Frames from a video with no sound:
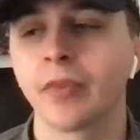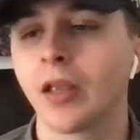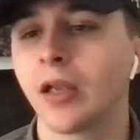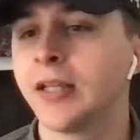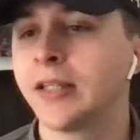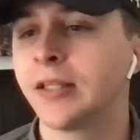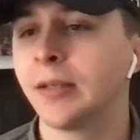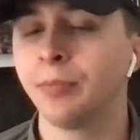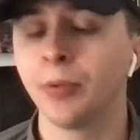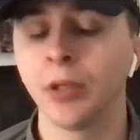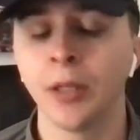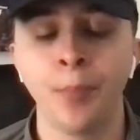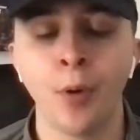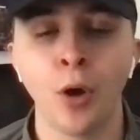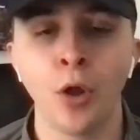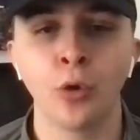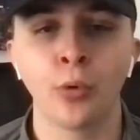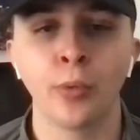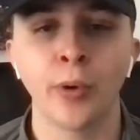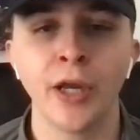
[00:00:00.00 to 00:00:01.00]
it's a blip
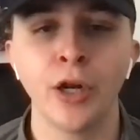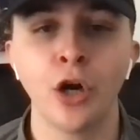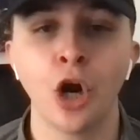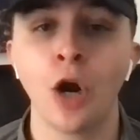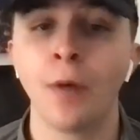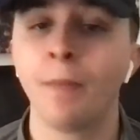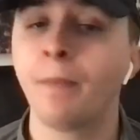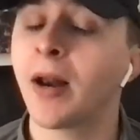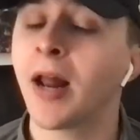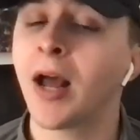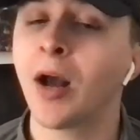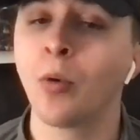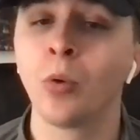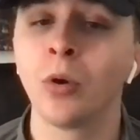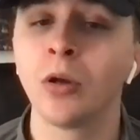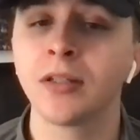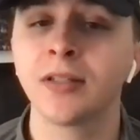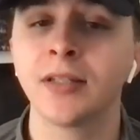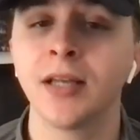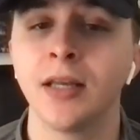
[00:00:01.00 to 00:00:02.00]
on the radar, but I
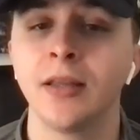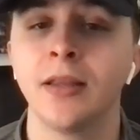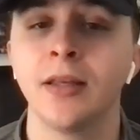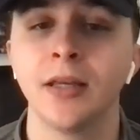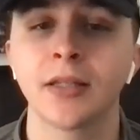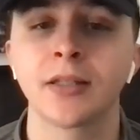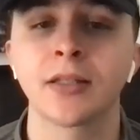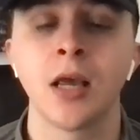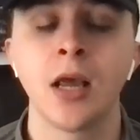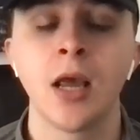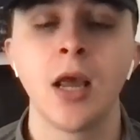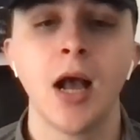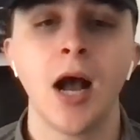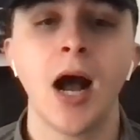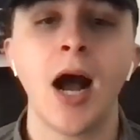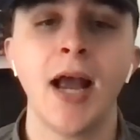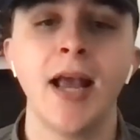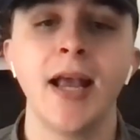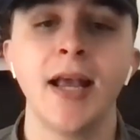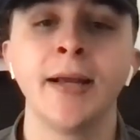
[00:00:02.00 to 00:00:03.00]
will say this,
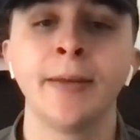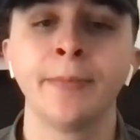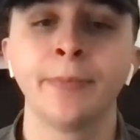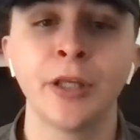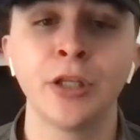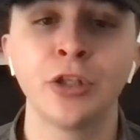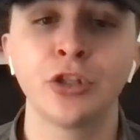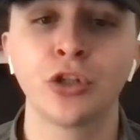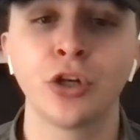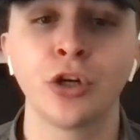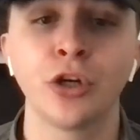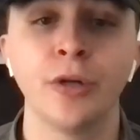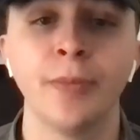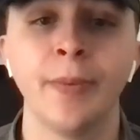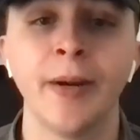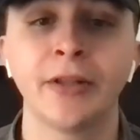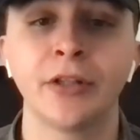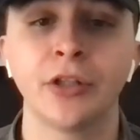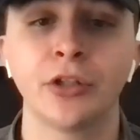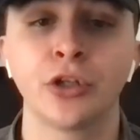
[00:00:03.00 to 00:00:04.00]
I am concerned
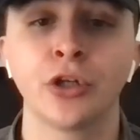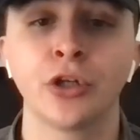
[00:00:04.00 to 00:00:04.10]
about the